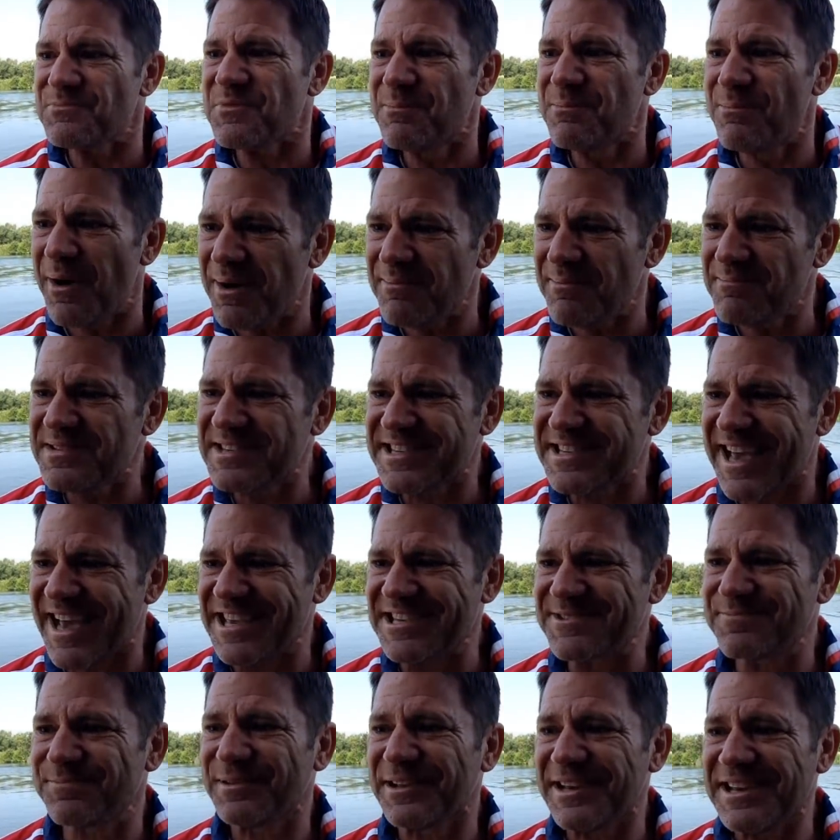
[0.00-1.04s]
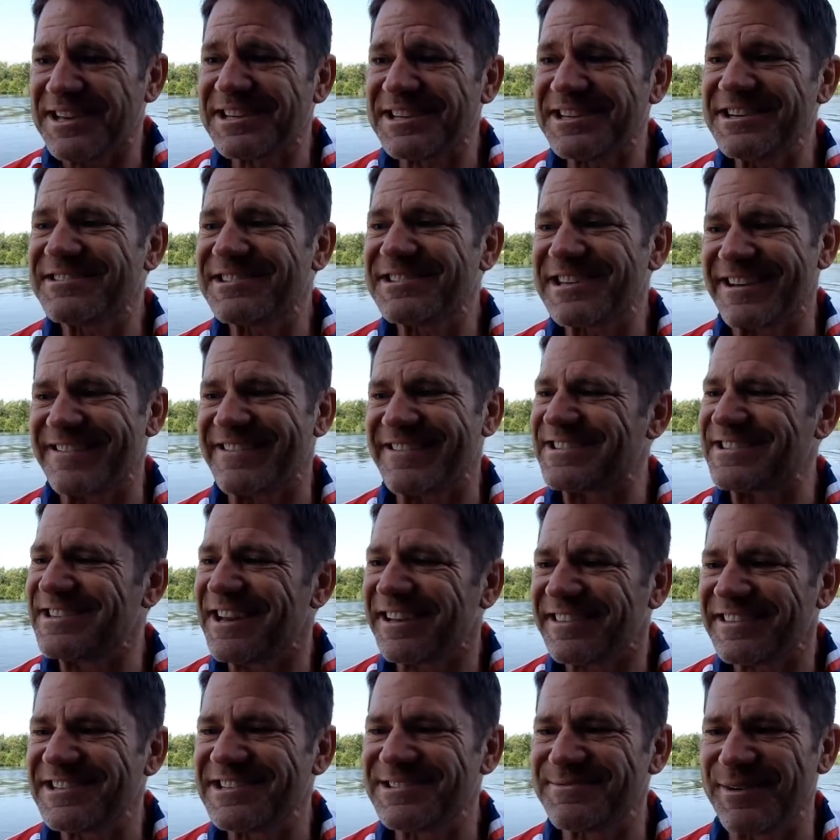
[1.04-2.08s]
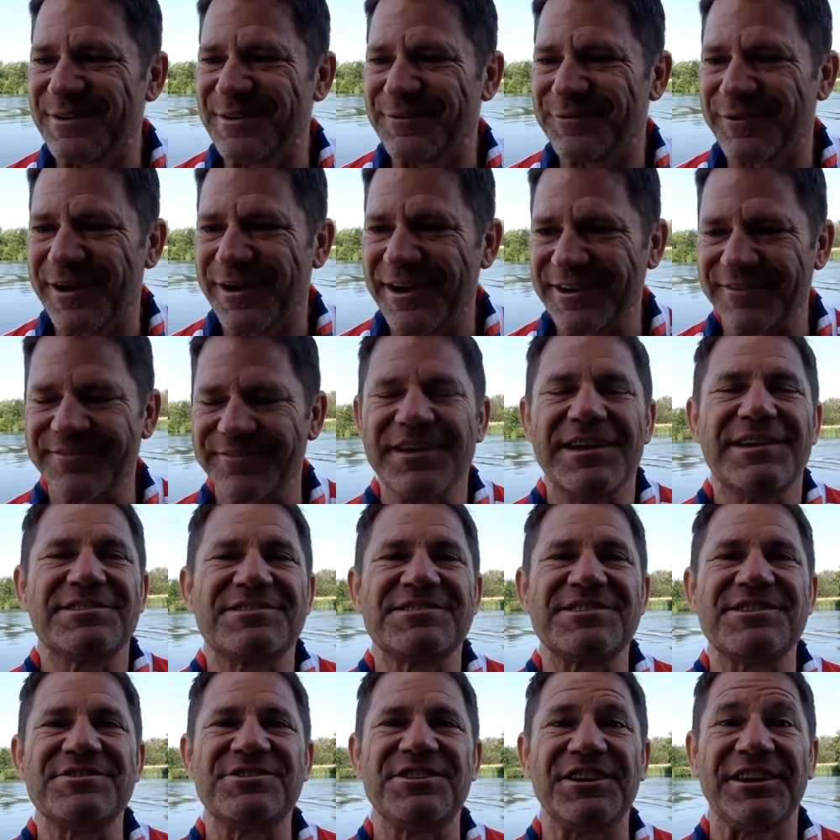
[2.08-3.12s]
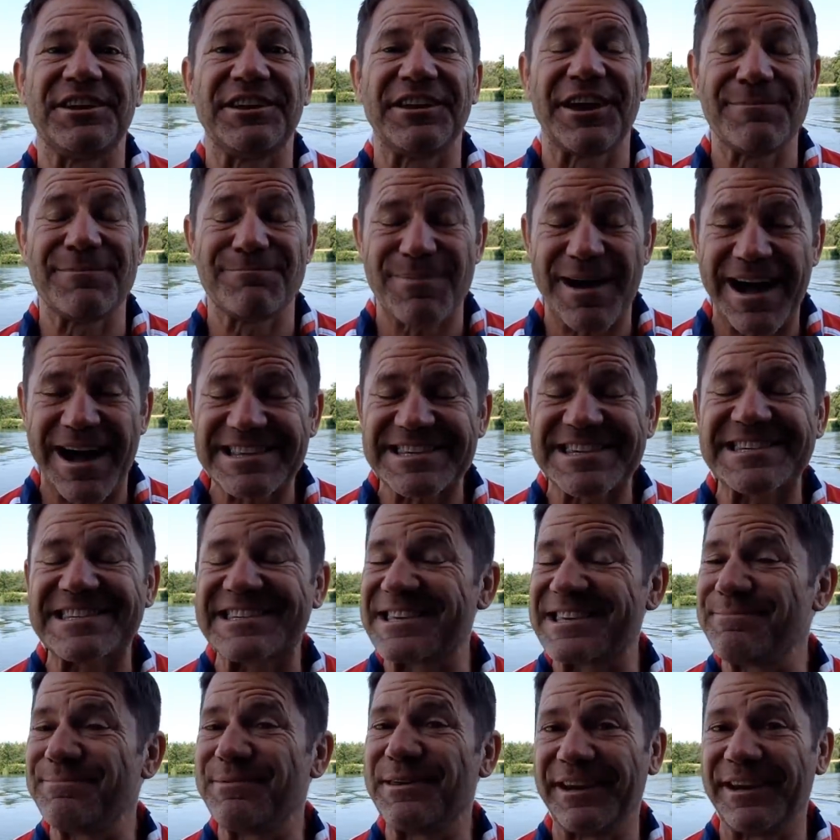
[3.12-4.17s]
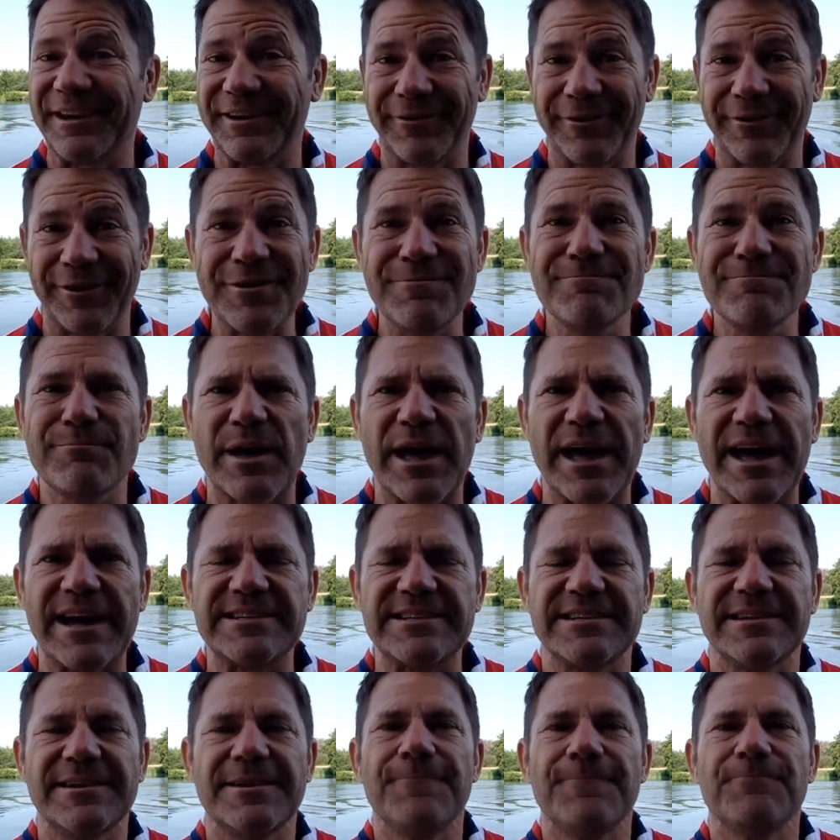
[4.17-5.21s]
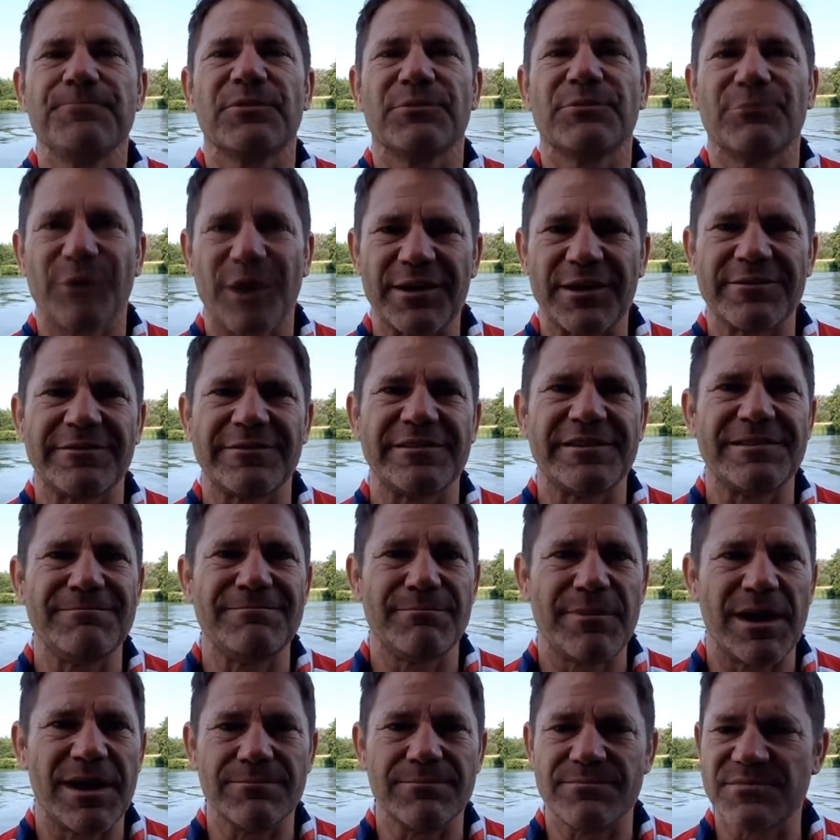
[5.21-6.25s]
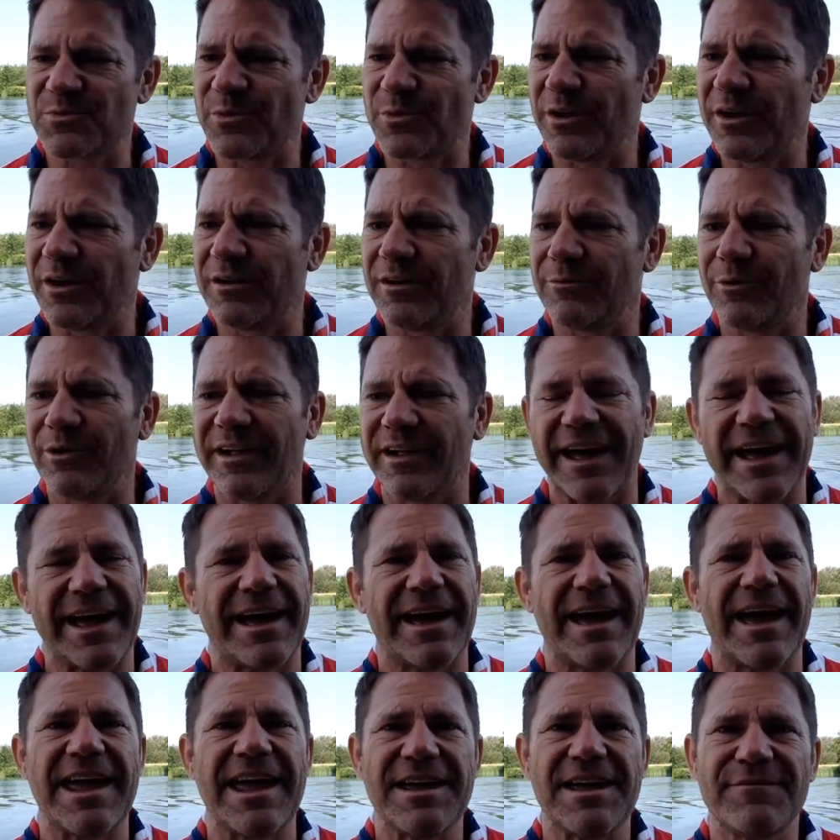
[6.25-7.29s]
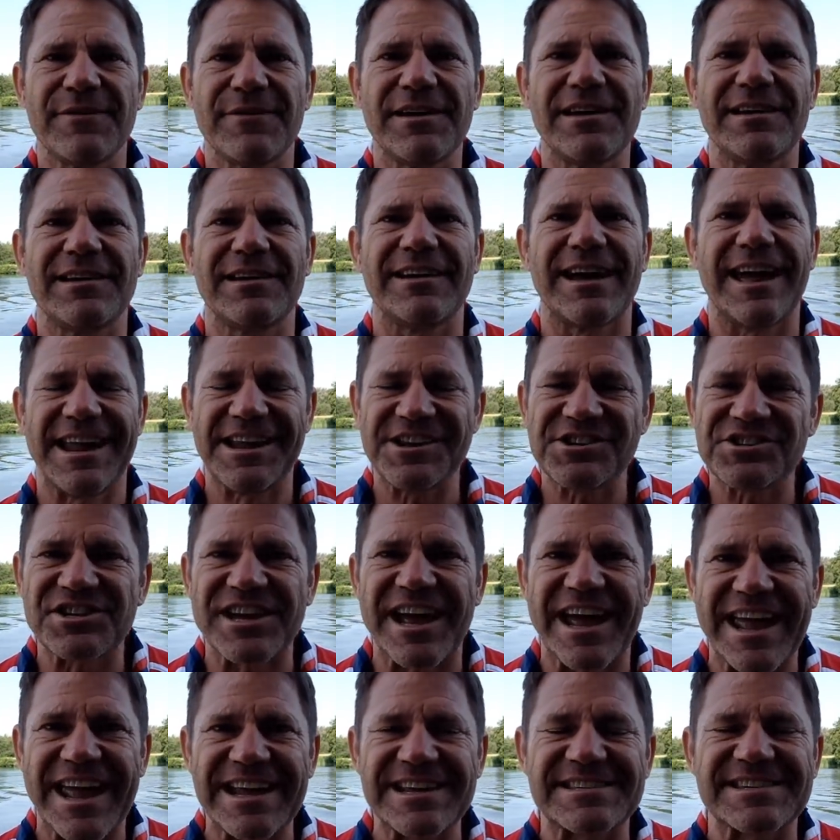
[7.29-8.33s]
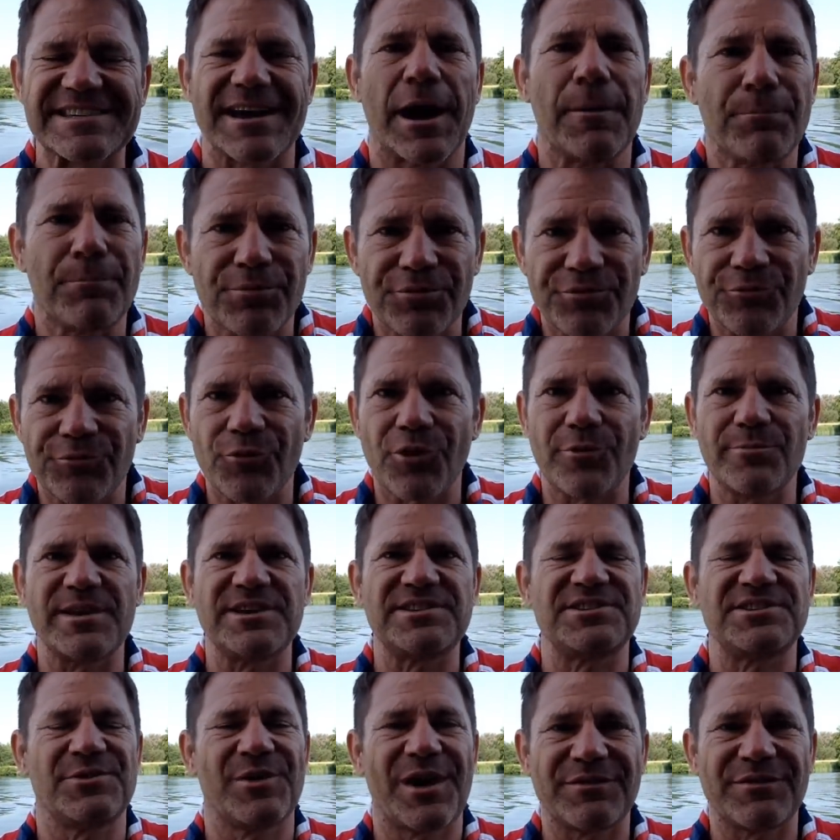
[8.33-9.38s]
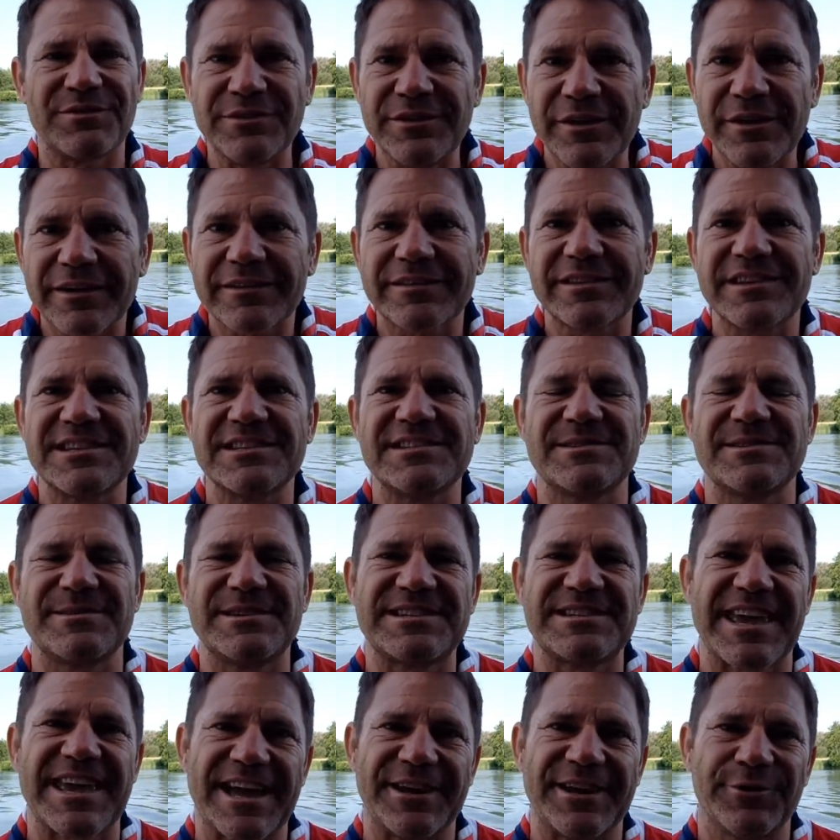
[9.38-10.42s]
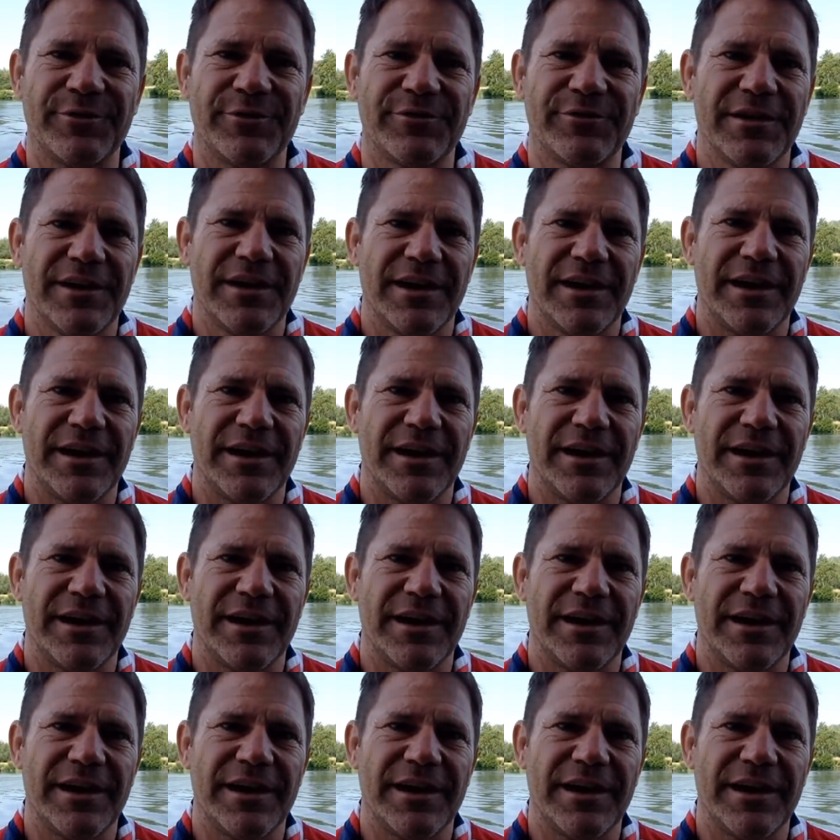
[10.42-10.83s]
Mum says, please can you tell her there's nothing to be afraid of so she can go back to sleeping in her own bed rather than Mum's. Well, Ava, aged 8, I promise you have nothing to be scared of